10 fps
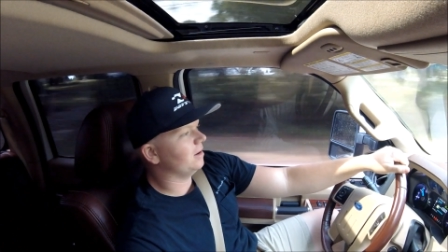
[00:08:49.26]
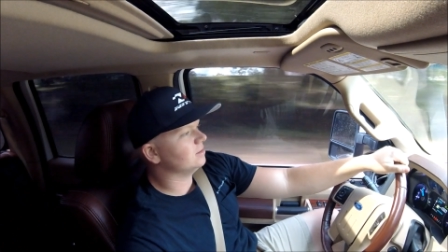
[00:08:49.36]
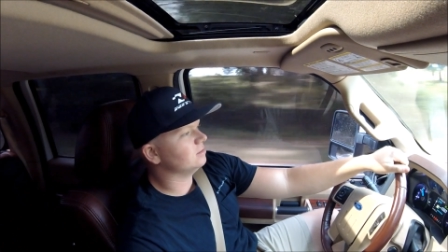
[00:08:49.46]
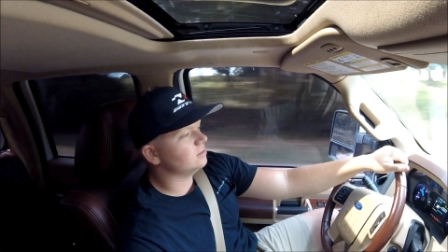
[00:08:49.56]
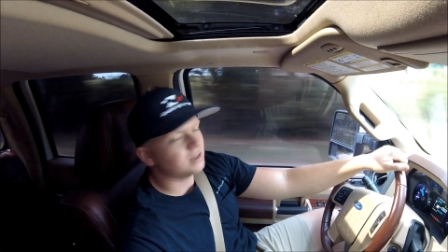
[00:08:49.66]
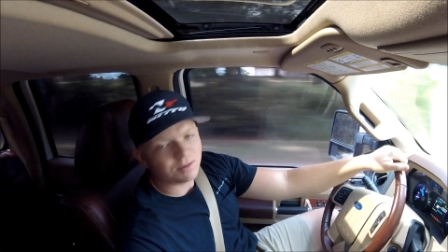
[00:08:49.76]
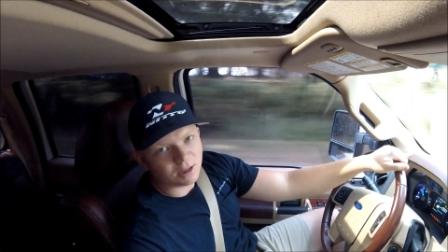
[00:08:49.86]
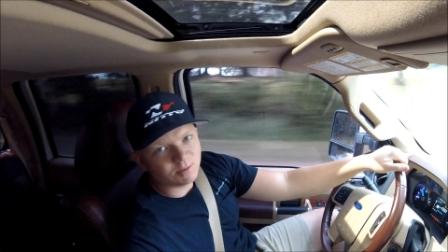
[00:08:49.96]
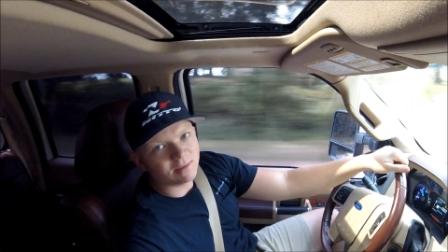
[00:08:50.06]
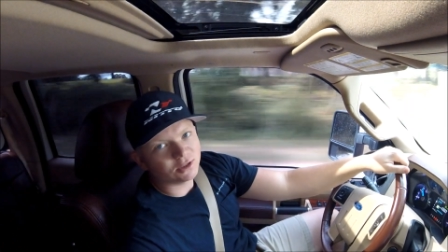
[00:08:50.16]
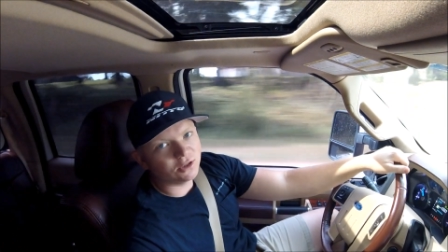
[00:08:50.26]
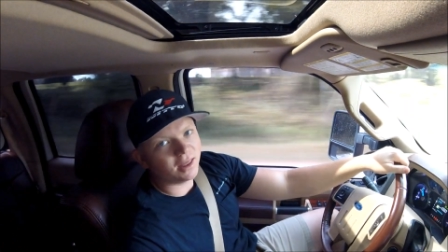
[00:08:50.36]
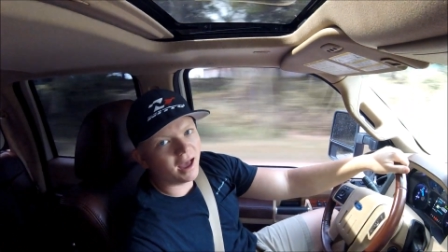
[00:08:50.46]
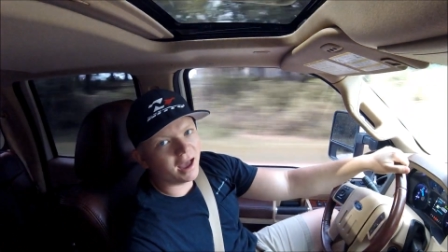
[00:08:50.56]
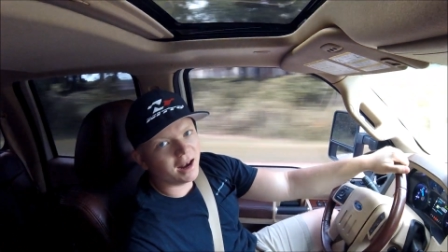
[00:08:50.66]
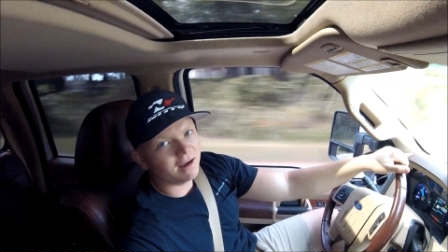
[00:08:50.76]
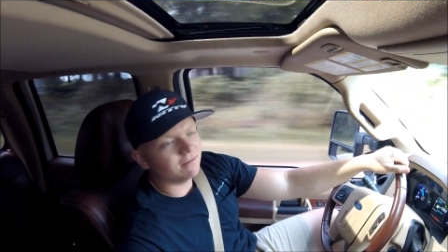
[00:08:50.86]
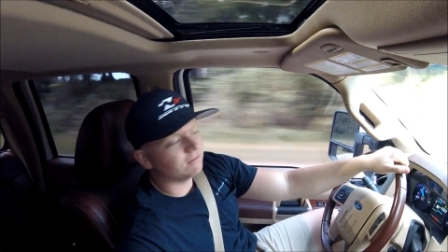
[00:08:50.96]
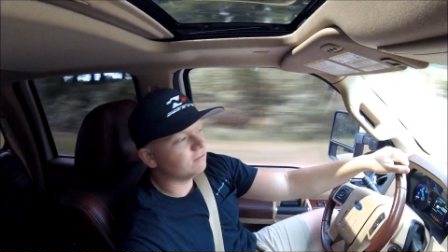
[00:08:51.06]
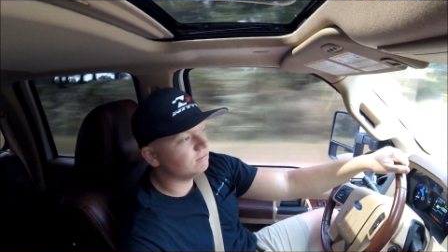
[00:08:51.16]
have I seen a bunch of people do that and
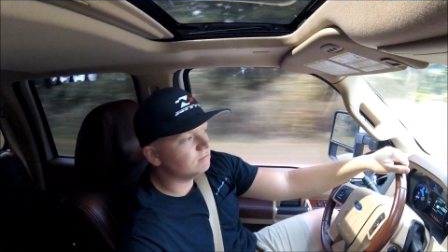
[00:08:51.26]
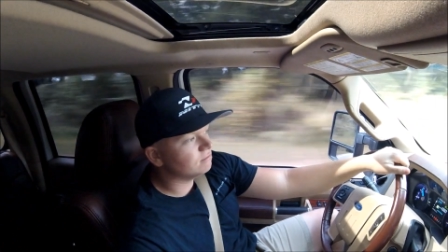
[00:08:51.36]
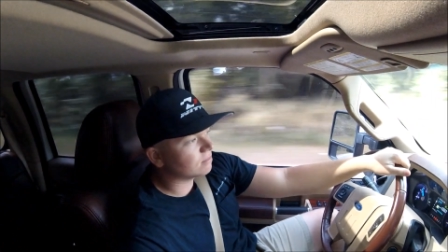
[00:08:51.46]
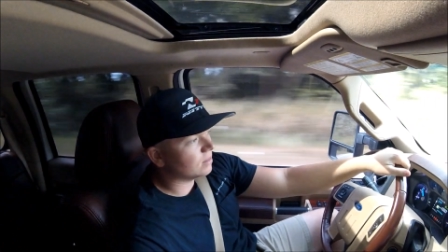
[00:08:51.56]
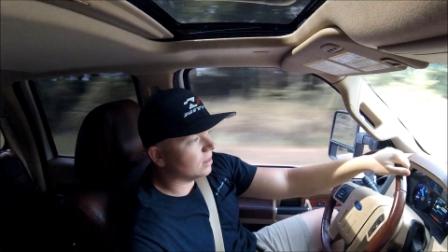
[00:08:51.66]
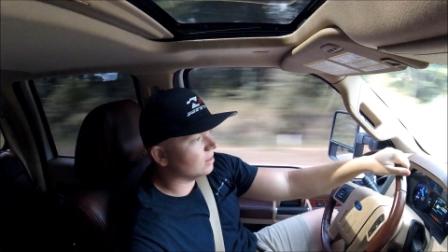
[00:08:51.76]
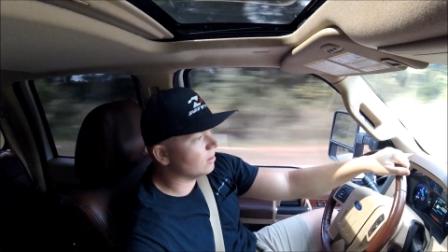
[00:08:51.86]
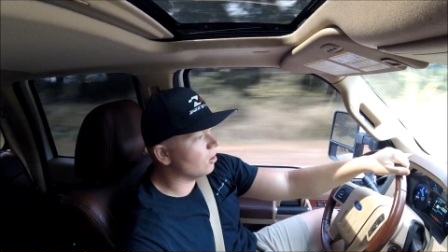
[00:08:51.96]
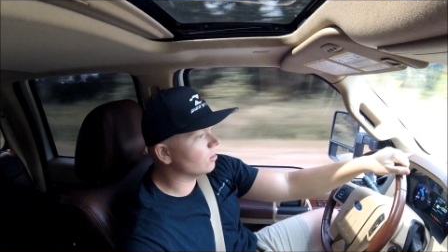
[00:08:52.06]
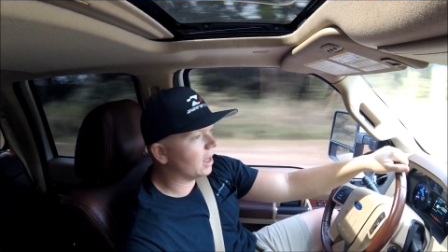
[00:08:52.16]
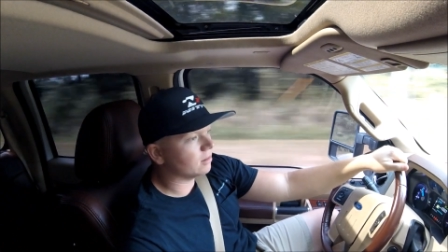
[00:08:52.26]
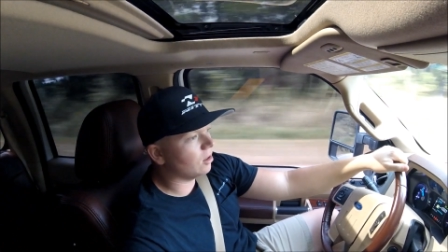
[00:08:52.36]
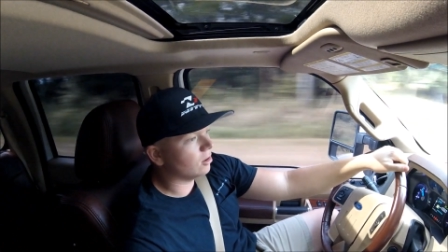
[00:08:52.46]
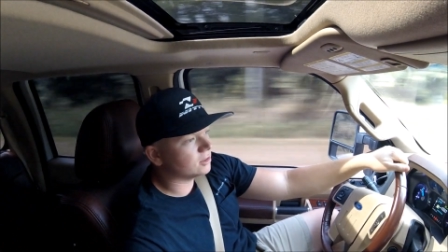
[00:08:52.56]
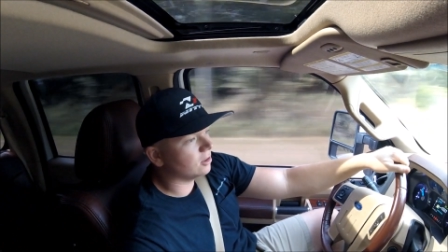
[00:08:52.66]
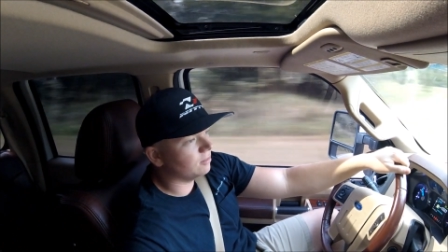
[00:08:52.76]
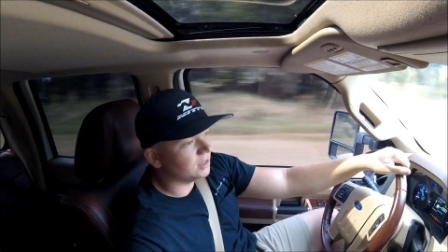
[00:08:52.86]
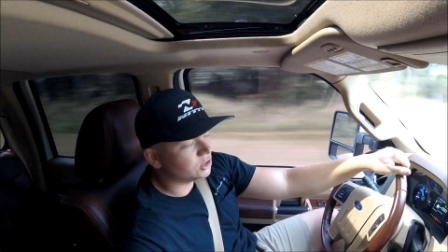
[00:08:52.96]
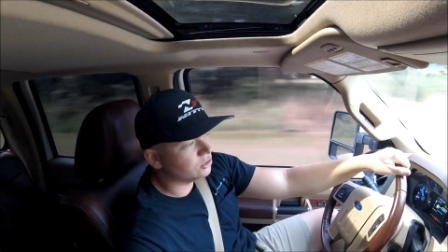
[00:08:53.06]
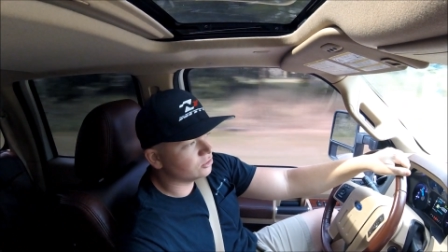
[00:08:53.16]
have no like long-term
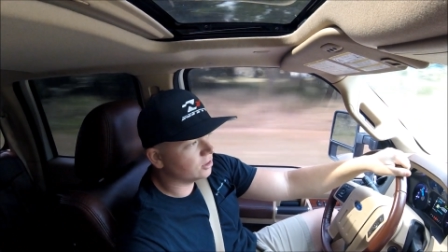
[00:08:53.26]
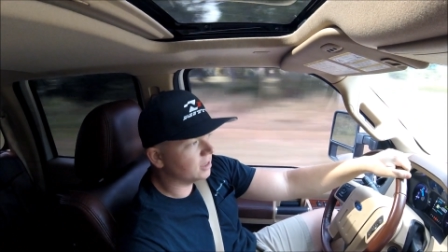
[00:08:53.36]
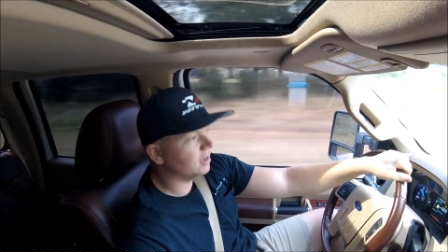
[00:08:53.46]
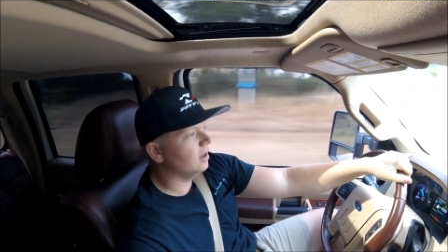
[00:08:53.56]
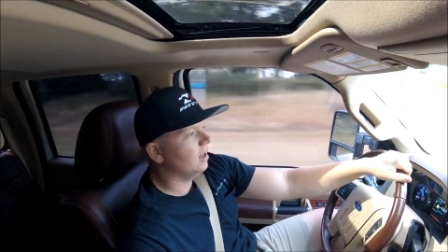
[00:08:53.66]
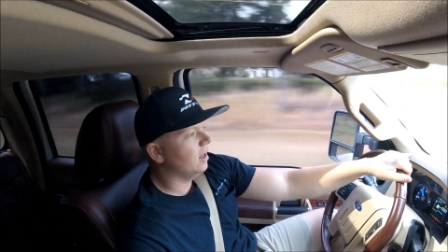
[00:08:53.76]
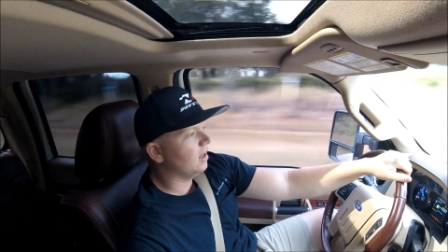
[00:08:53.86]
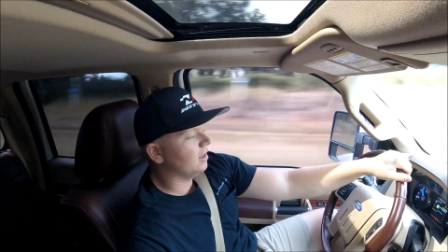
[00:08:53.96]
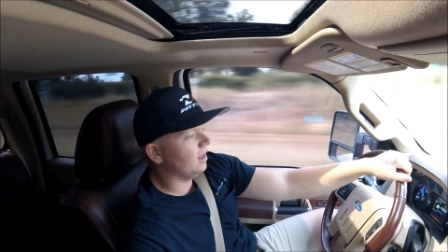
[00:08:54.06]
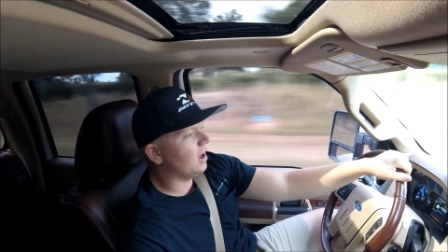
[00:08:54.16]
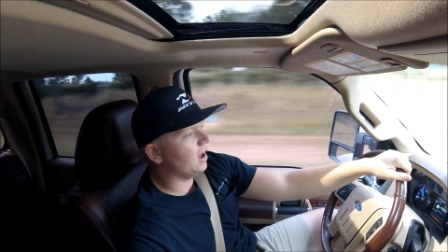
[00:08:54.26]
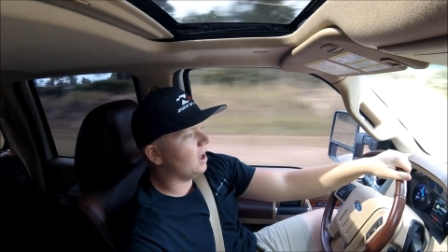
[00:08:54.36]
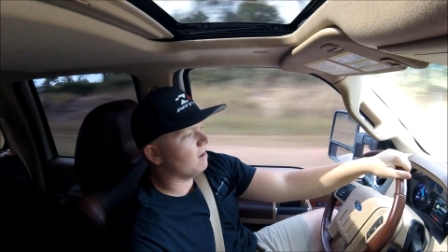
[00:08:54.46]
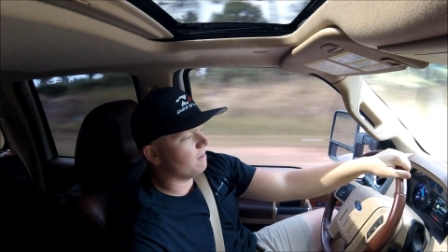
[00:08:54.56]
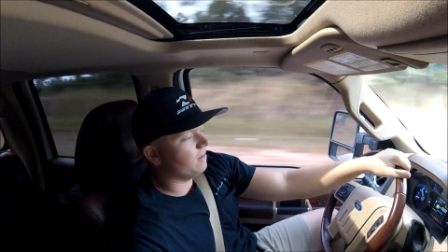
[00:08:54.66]
issues really? Yeah, I have.